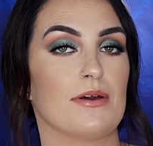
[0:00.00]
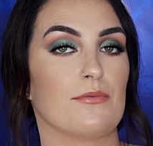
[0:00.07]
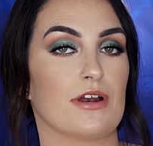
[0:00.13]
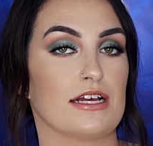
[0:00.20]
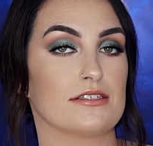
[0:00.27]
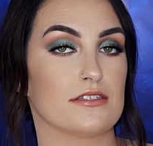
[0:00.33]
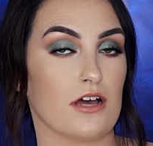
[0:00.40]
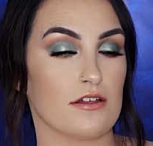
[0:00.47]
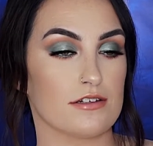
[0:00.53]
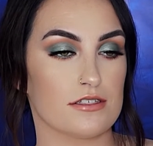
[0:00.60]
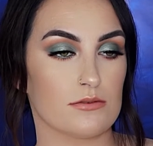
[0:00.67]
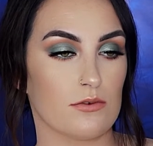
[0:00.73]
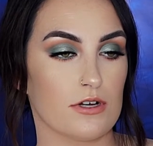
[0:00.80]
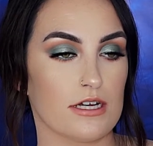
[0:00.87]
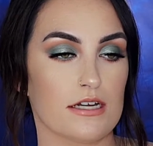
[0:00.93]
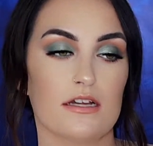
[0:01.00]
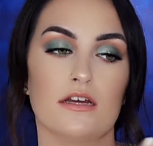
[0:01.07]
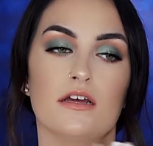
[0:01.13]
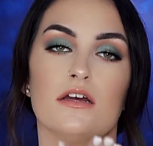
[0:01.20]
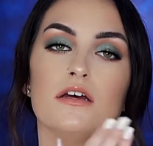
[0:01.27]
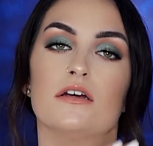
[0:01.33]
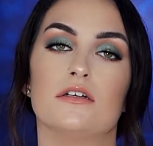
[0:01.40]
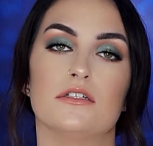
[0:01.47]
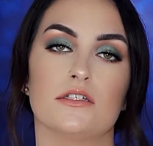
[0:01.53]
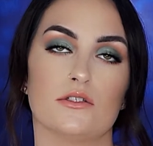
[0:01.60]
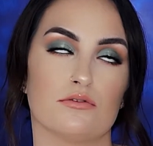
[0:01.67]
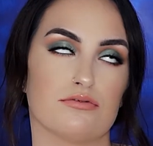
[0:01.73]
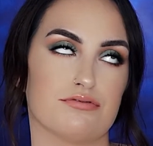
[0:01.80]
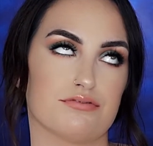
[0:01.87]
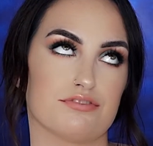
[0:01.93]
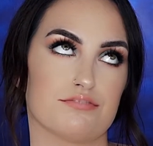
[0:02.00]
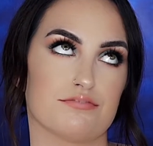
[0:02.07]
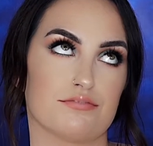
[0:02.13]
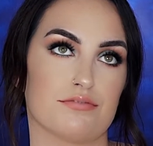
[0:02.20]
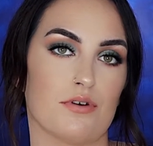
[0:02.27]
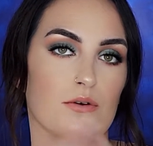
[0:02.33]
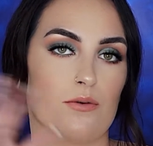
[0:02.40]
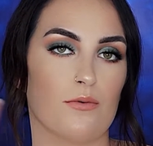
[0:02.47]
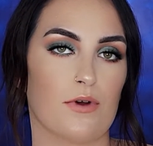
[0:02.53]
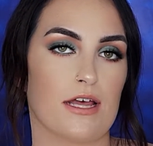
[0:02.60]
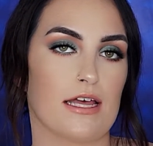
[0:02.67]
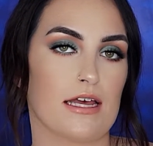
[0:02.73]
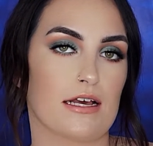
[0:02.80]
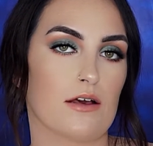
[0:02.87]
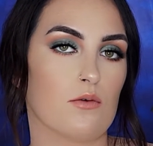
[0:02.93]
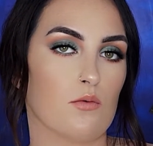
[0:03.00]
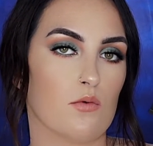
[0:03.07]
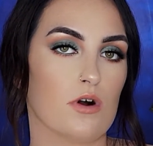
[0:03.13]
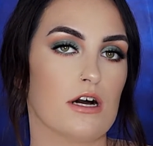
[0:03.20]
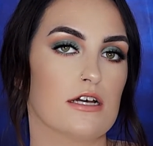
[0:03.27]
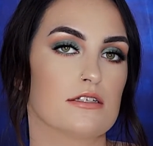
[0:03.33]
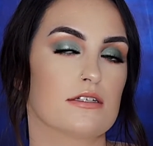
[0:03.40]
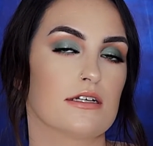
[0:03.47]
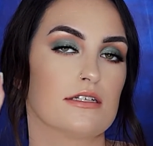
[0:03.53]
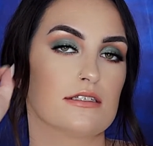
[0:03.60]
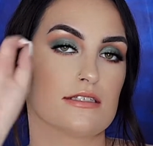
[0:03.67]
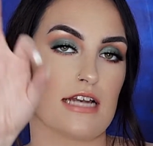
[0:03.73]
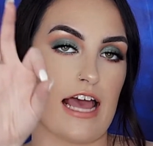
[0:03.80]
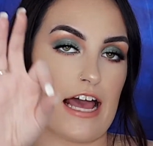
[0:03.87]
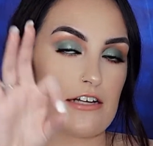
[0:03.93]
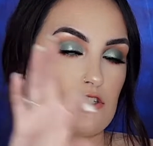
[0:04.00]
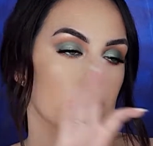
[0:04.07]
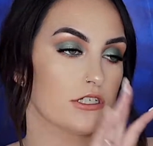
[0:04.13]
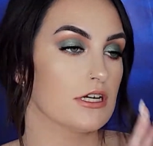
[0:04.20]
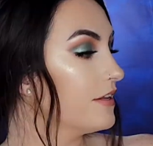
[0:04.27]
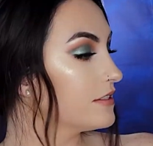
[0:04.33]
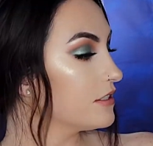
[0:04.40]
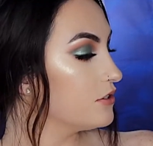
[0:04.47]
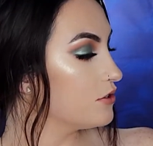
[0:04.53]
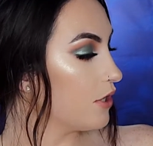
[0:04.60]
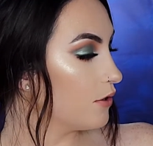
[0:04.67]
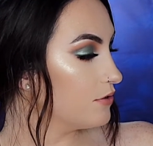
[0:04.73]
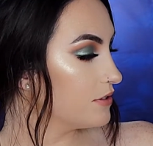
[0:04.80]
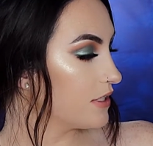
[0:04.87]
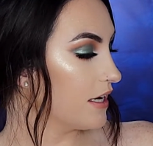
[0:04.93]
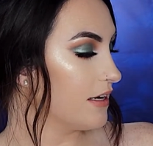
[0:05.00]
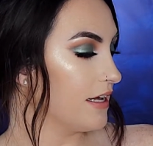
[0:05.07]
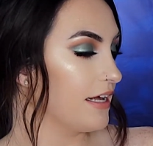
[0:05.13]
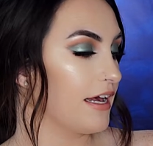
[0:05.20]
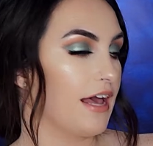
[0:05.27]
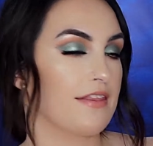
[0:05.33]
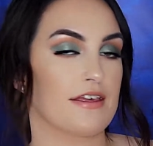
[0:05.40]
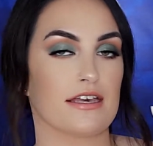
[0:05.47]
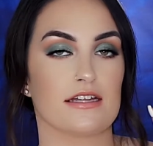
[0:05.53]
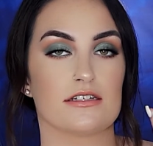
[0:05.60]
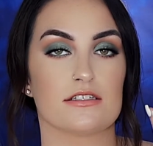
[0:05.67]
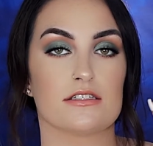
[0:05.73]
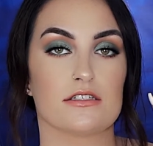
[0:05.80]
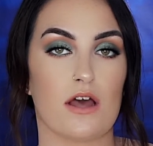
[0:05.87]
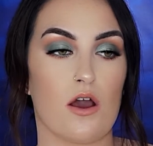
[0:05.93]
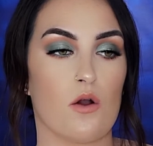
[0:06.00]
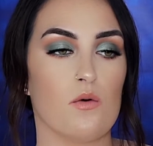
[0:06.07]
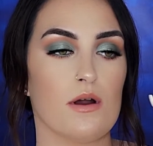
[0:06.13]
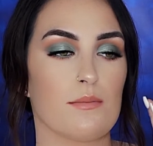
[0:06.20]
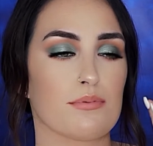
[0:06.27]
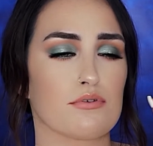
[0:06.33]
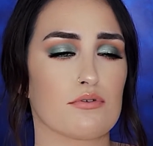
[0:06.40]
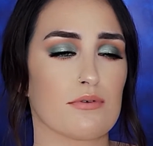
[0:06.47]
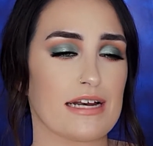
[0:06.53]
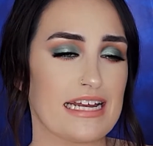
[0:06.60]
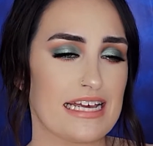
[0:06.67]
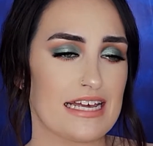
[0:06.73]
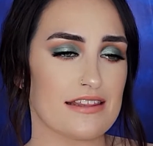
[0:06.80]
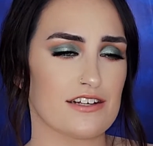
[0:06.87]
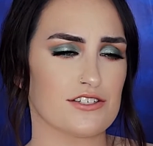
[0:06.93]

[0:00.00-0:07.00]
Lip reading: And when I saw this one, wig was snatched. This is so stunning. I think it is so pretty.